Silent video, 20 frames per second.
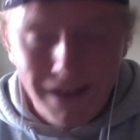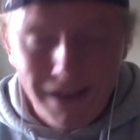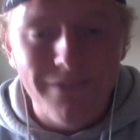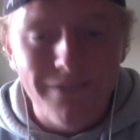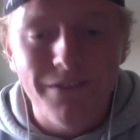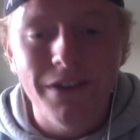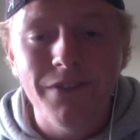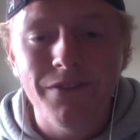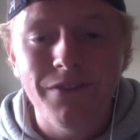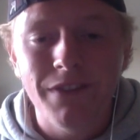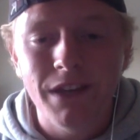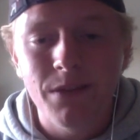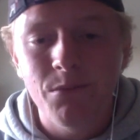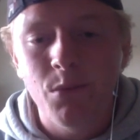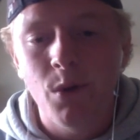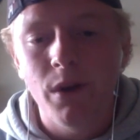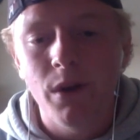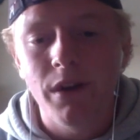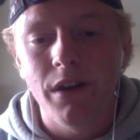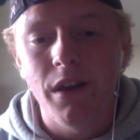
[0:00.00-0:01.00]

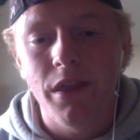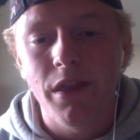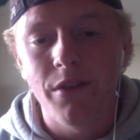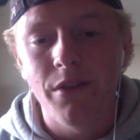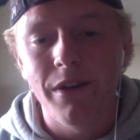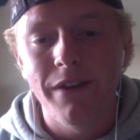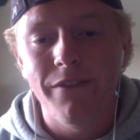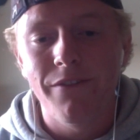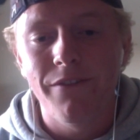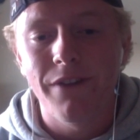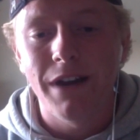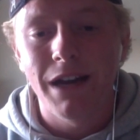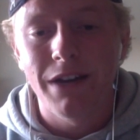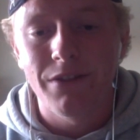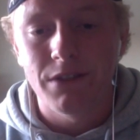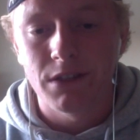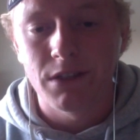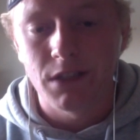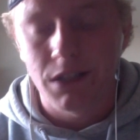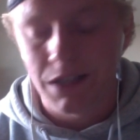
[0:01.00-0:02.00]
15.35 at
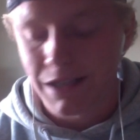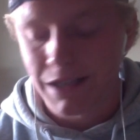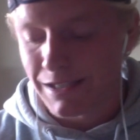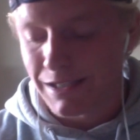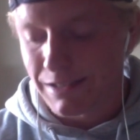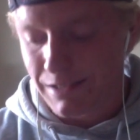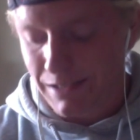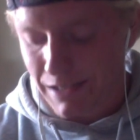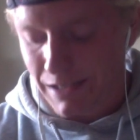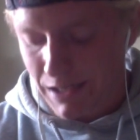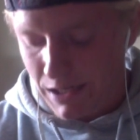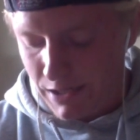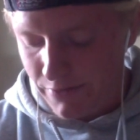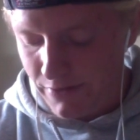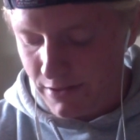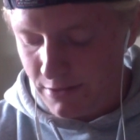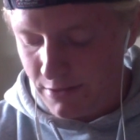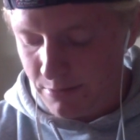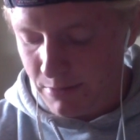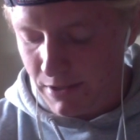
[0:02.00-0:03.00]
a cost, kind of
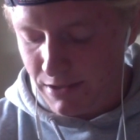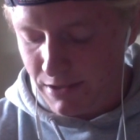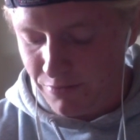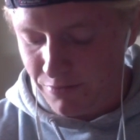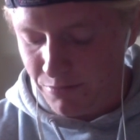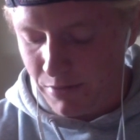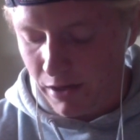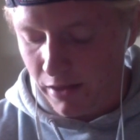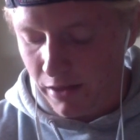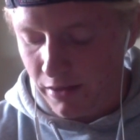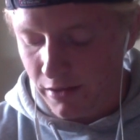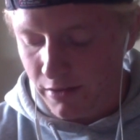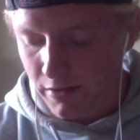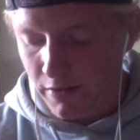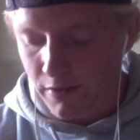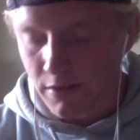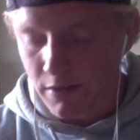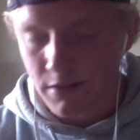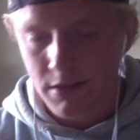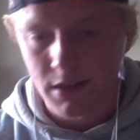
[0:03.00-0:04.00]
expensive, but I think
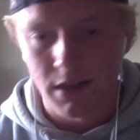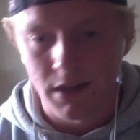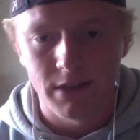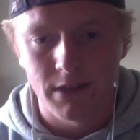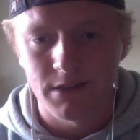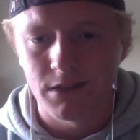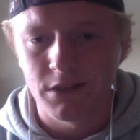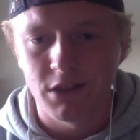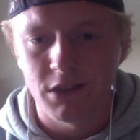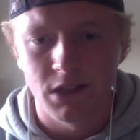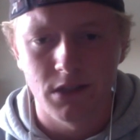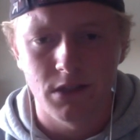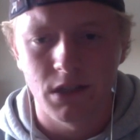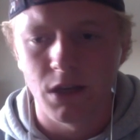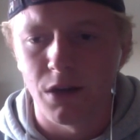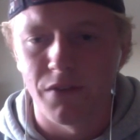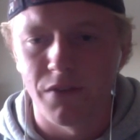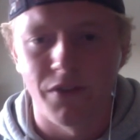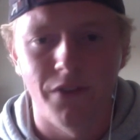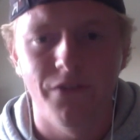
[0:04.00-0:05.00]
that this kid has a chance to
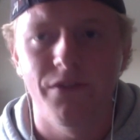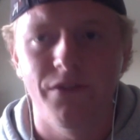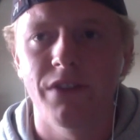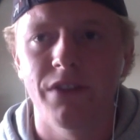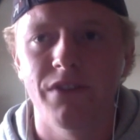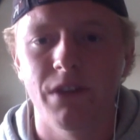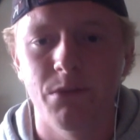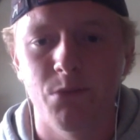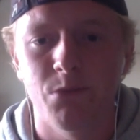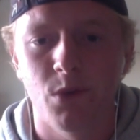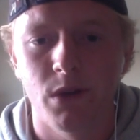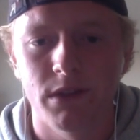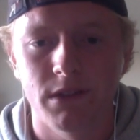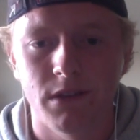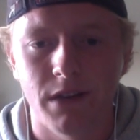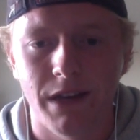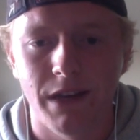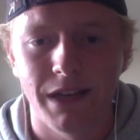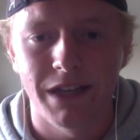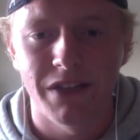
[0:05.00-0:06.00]
go for 50 points
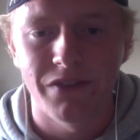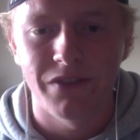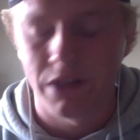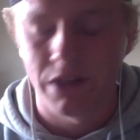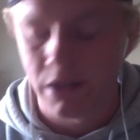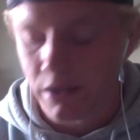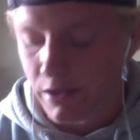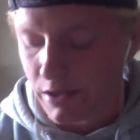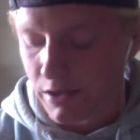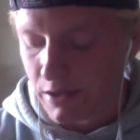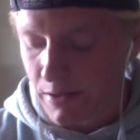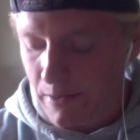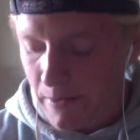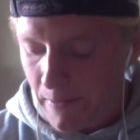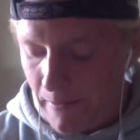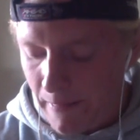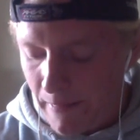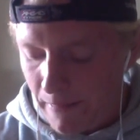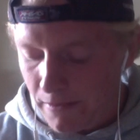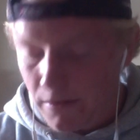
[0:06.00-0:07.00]
on any given night.
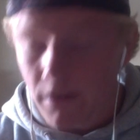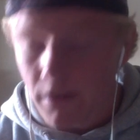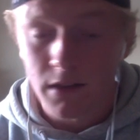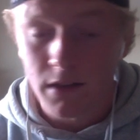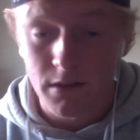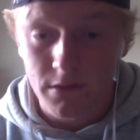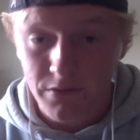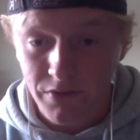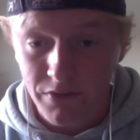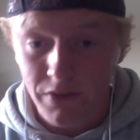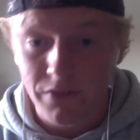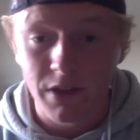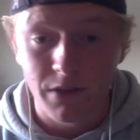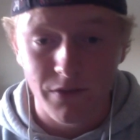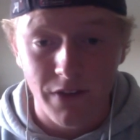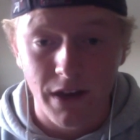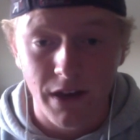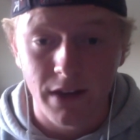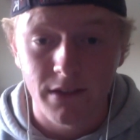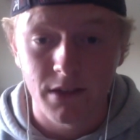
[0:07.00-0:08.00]
50
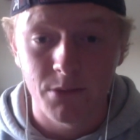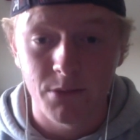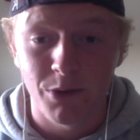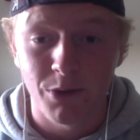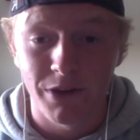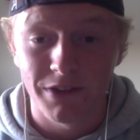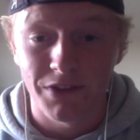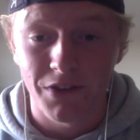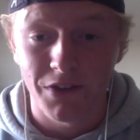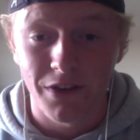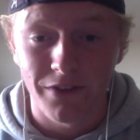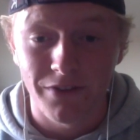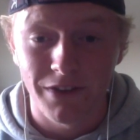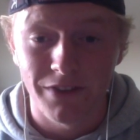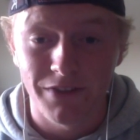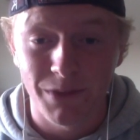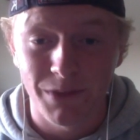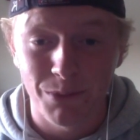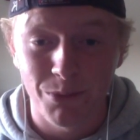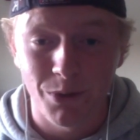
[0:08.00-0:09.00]
fantasy points, not
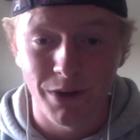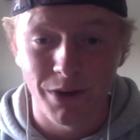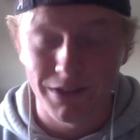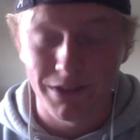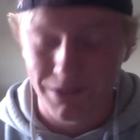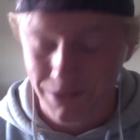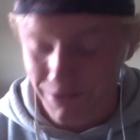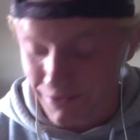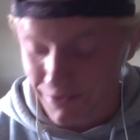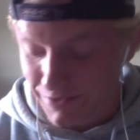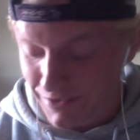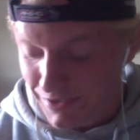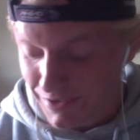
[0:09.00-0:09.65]
50 points in